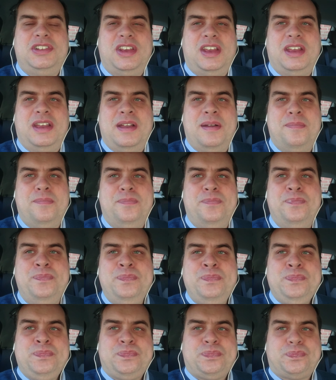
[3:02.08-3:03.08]

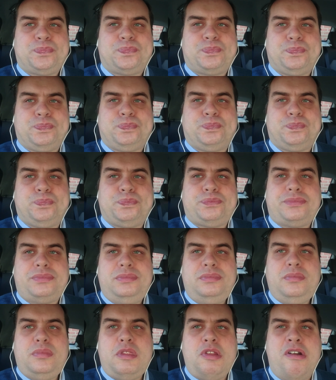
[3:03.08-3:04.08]

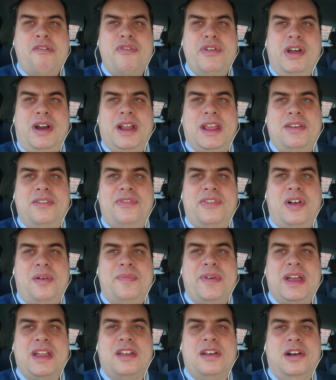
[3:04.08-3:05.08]
whether or not I can film
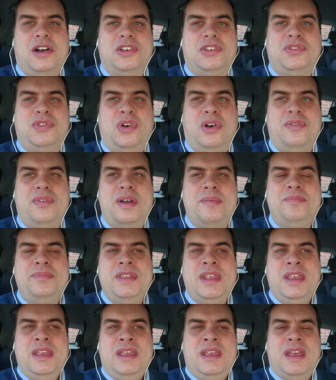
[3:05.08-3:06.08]
their cars for them,
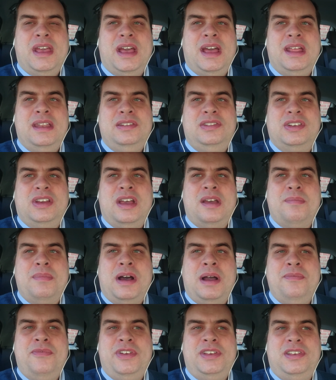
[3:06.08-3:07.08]
and
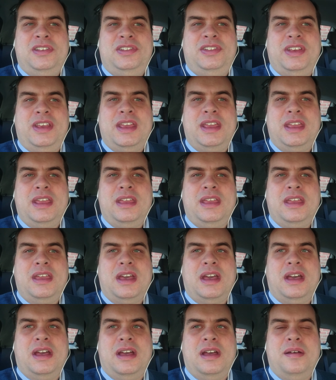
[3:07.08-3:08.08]
I'm visiting
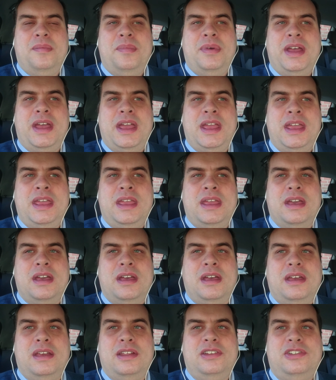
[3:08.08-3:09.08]

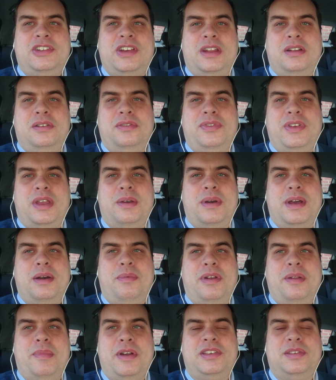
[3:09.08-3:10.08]
a channel viewer,
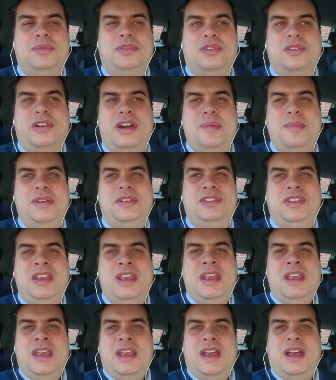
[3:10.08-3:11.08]
one of my subscribers,
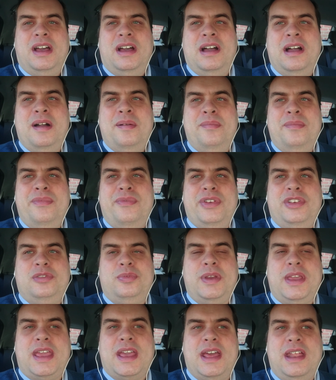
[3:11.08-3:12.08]

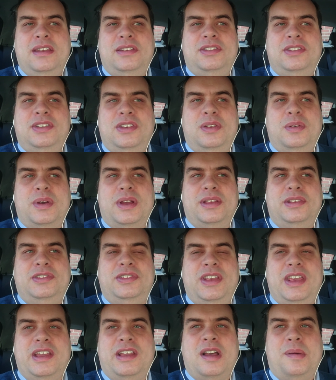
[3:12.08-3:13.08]
this weekend to
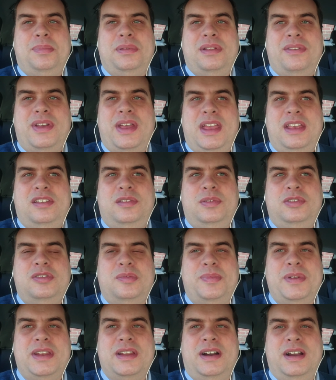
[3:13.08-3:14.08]
see a couple of his, which
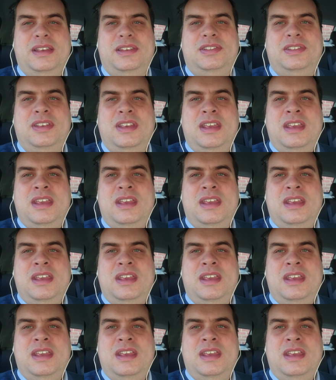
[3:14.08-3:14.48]
would be nice.